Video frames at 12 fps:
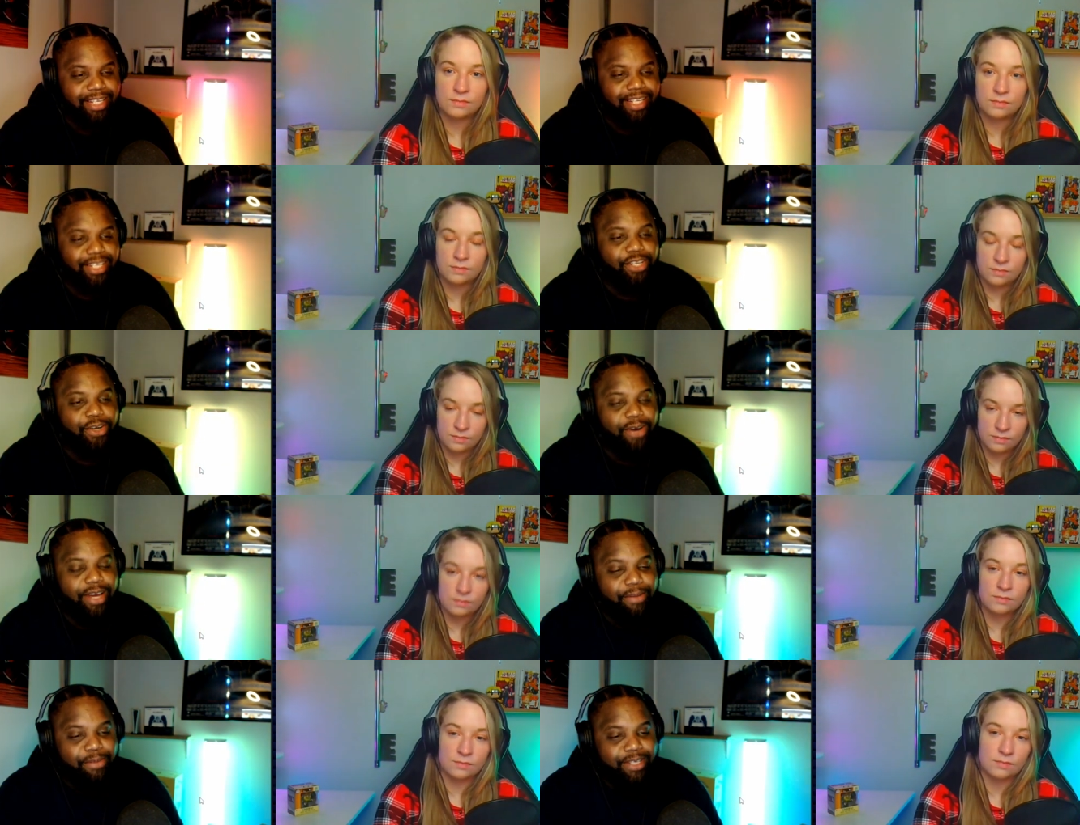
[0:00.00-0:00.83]
Speaker 1: You know,
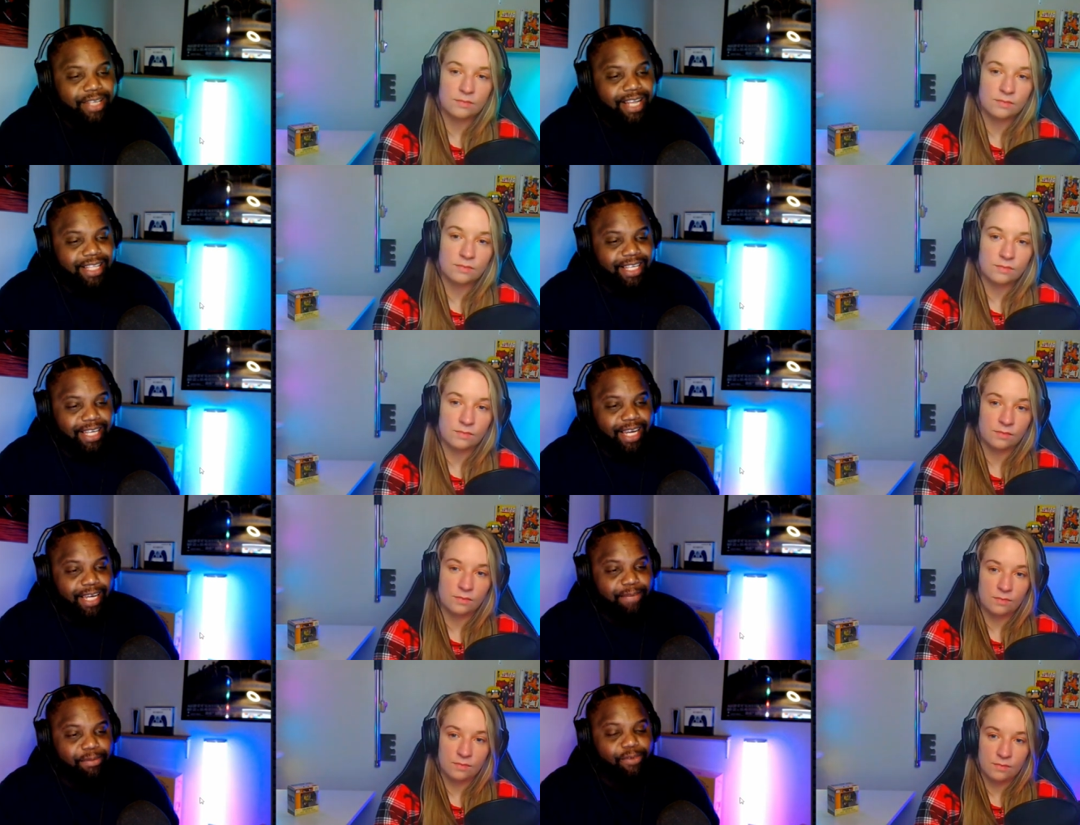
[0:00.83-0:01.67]
and it was like the
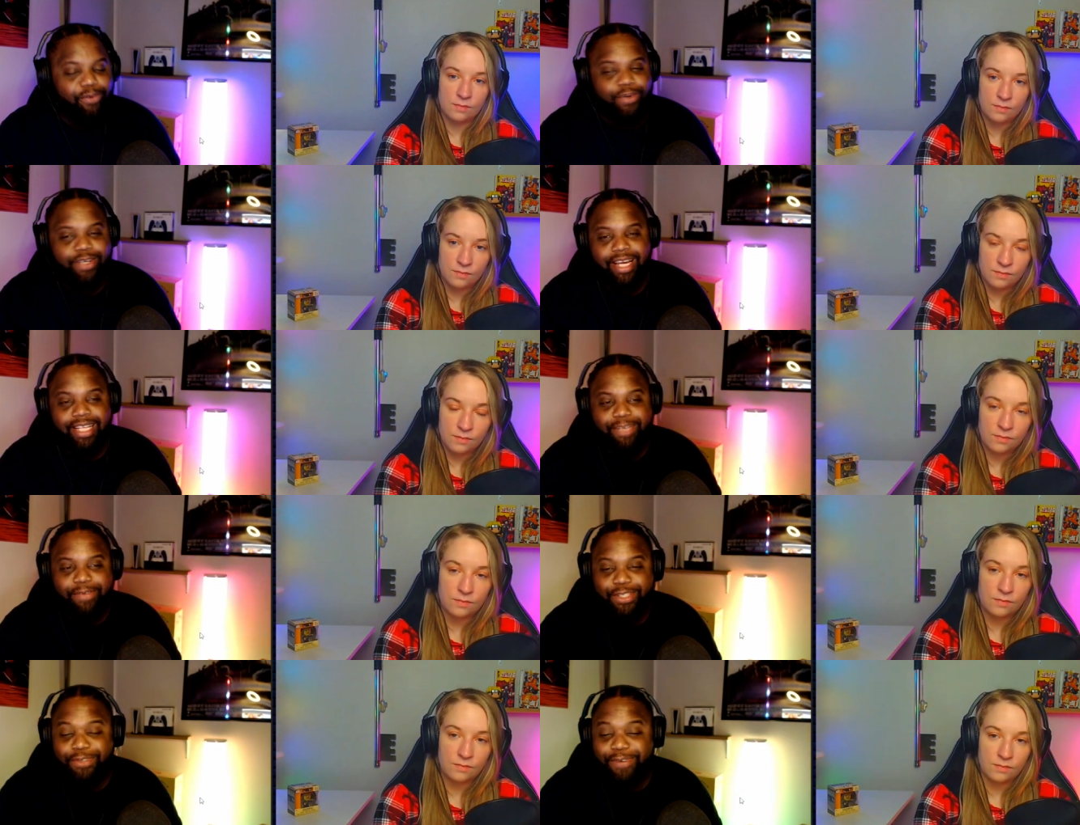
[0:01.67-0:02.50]
game. Of course, Ellie
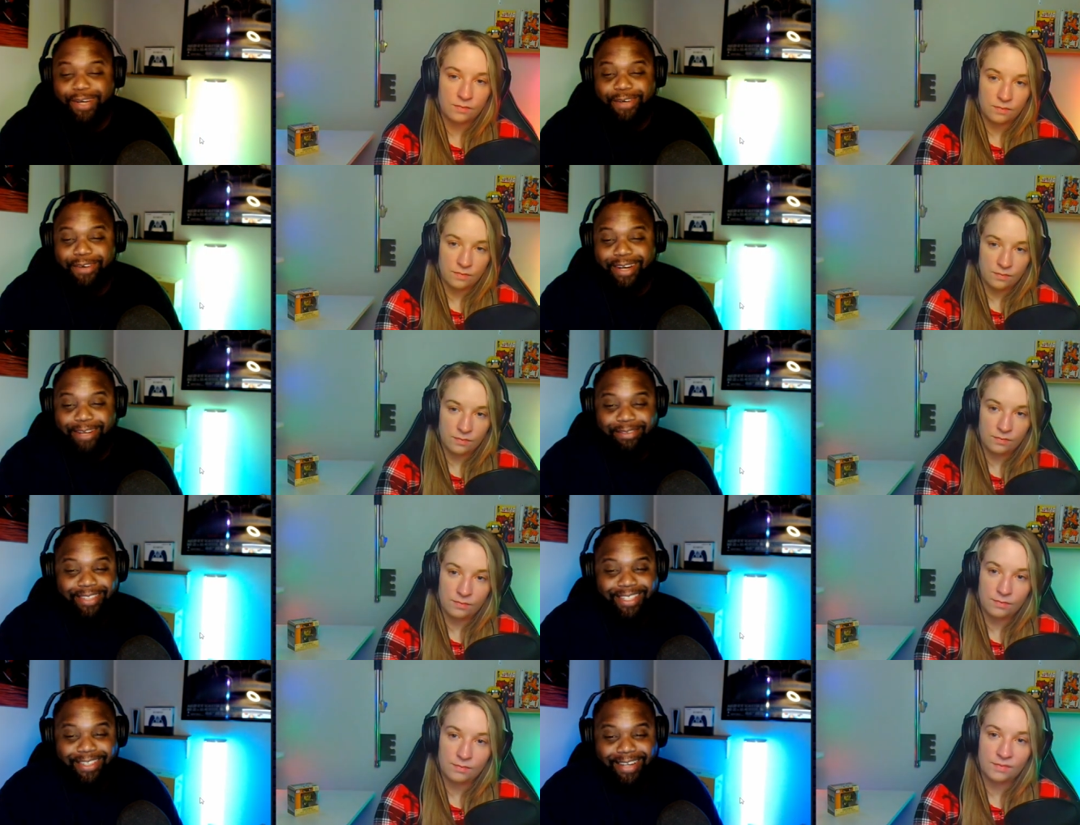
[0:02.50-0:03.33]
wasn't running around,
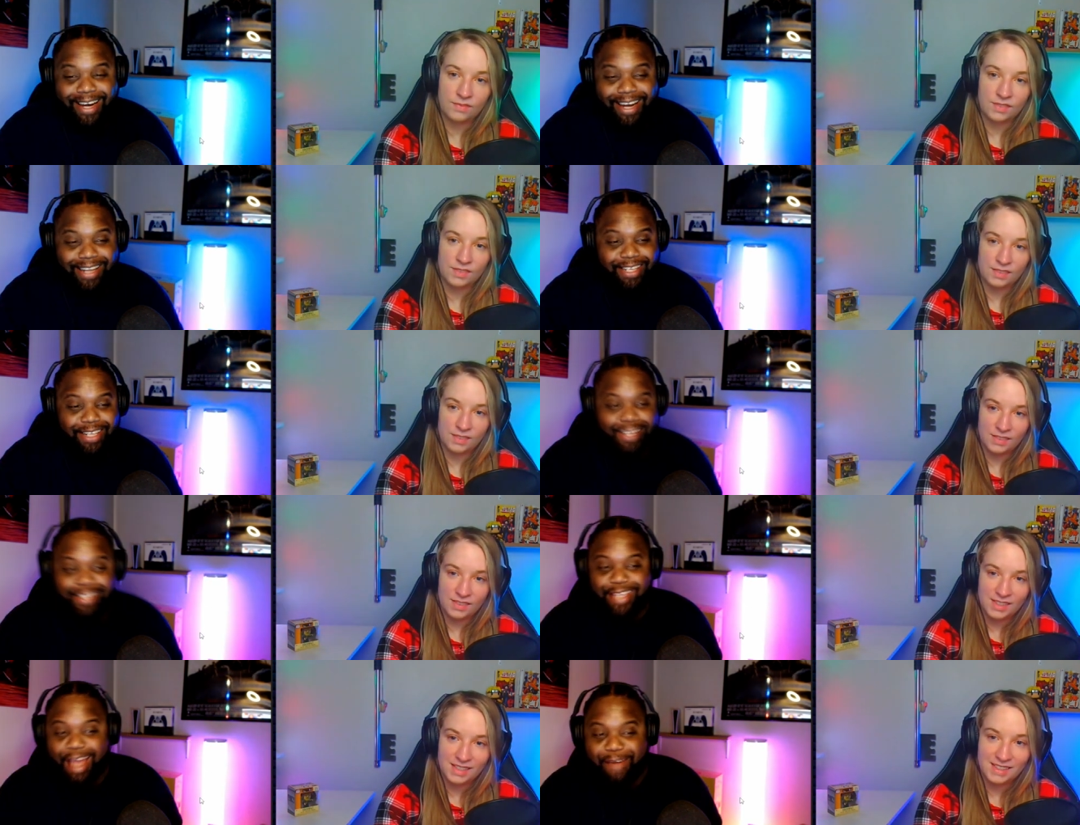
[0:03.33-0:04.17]
you know, hiding and then
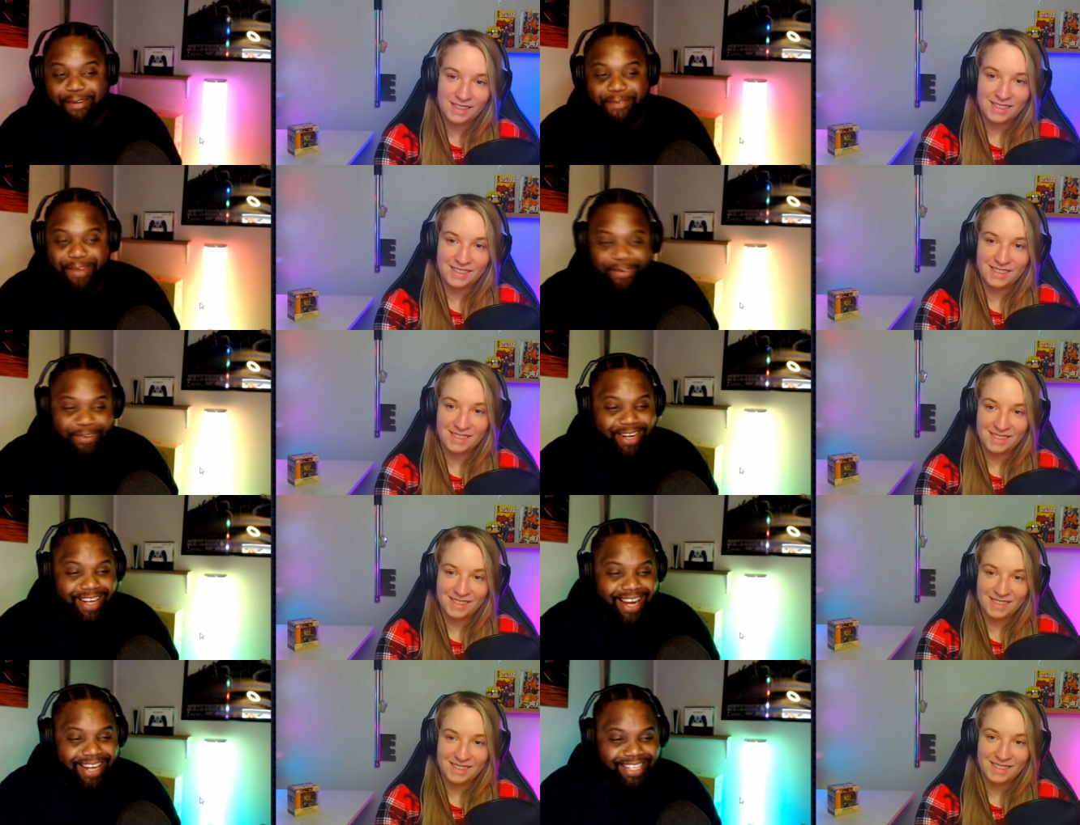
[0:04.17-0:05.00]
stabbing him and then run
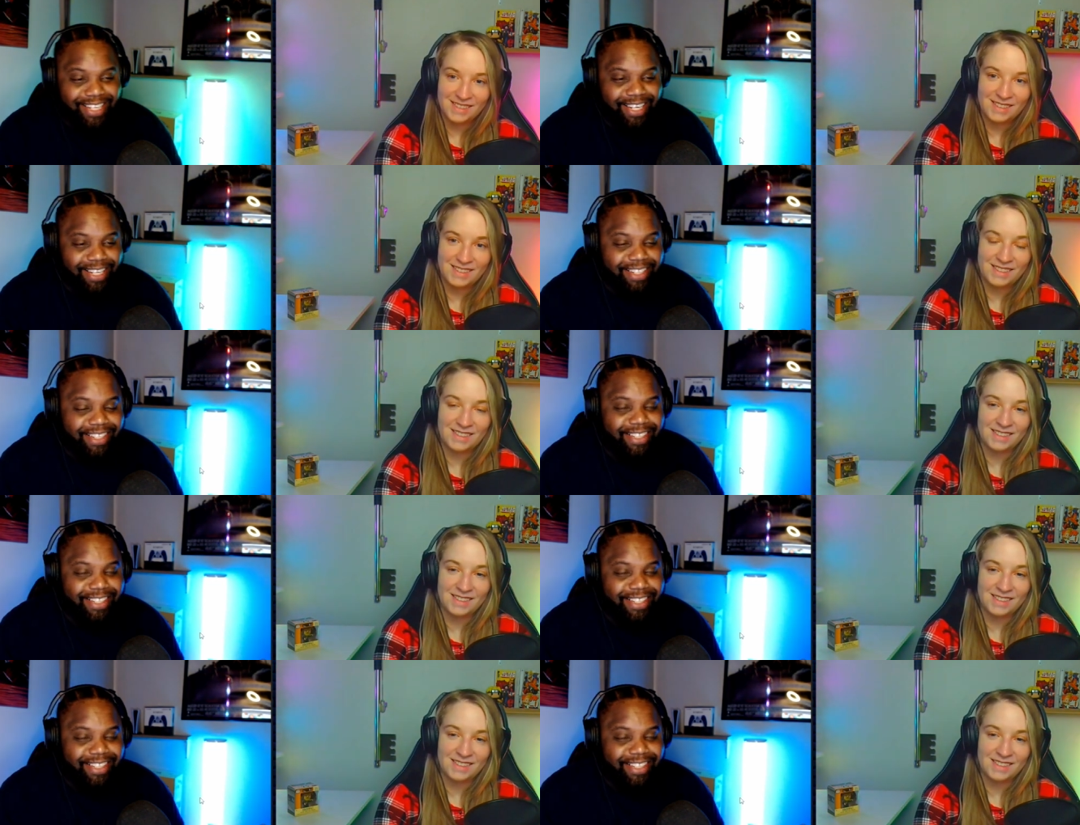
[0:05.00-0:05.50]
hide again.